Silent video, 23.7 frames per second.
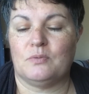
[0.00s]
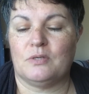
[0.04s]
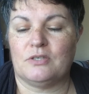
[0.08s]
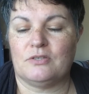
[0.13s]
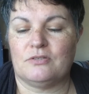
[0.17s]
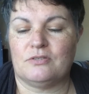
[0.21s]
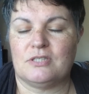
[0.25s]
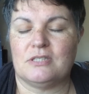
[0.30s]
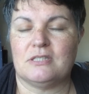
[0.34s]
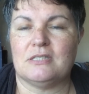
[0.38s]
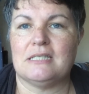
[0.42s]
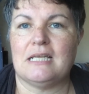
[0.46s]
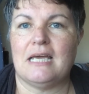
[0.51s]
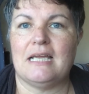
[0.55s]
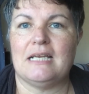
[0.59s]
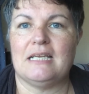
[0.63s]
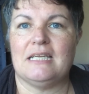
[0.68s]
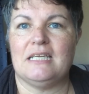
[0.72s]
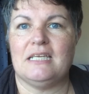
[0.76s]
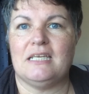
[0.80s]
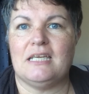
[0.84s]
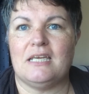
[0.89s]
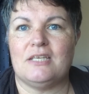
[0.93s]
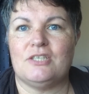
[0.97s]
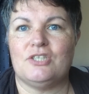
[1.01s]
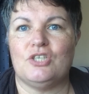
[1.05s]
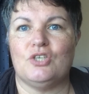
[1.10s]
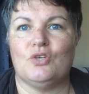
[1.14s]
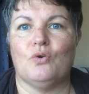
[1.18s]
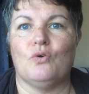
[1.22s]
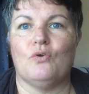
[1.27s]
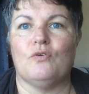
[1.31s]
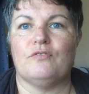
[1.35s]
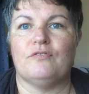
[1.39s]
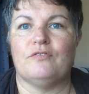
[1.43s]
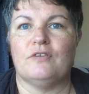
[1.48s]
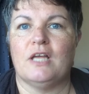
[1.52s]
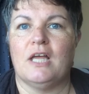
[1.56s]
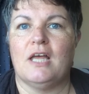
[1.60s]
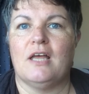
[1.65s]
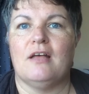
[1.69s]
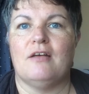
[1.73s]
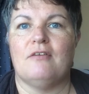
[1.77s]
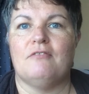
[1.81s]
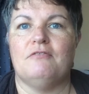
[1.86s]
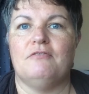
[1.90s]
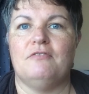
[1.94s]
We're slightly edging off
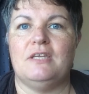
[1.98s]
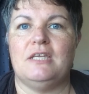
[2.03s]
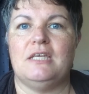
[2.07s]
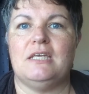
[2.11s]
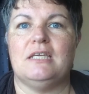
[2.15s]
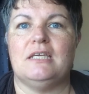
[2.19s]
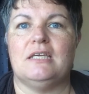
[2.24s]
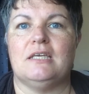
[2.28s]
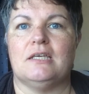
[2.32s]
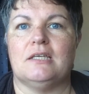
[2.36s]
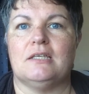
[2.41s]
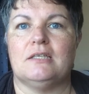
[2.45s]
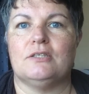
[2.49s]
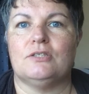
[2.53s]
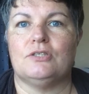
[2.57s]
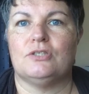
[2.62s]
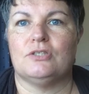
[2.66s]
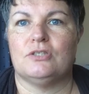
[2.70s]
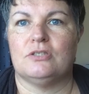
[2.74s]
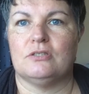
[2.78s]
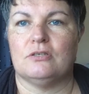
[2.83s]
vegan